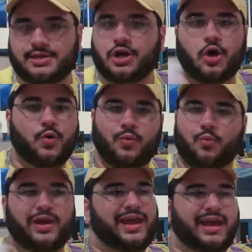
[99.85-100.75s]
You know,
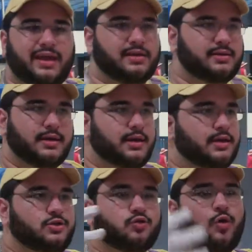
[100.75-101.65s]
we
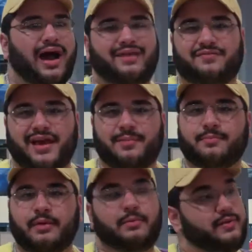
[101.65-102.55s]
drive them.
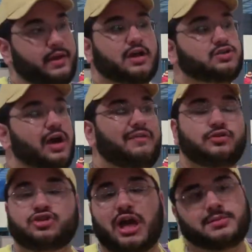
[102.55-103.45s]
I mean, they also have
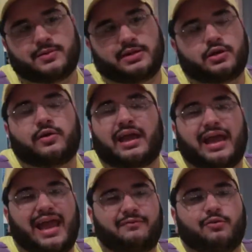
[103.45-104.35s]
their jobs, but you know what?
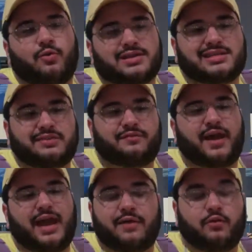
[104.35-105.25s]
Every wrestling
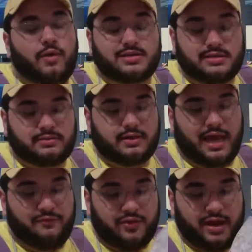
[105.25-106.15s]
fan, every wrestler,
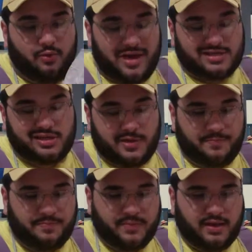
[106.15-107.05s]
every uh, wrestler
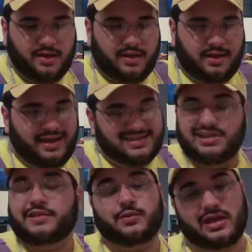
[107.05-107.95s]
is
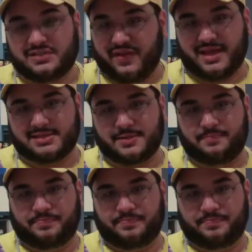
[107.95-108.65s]
nothing without his fans.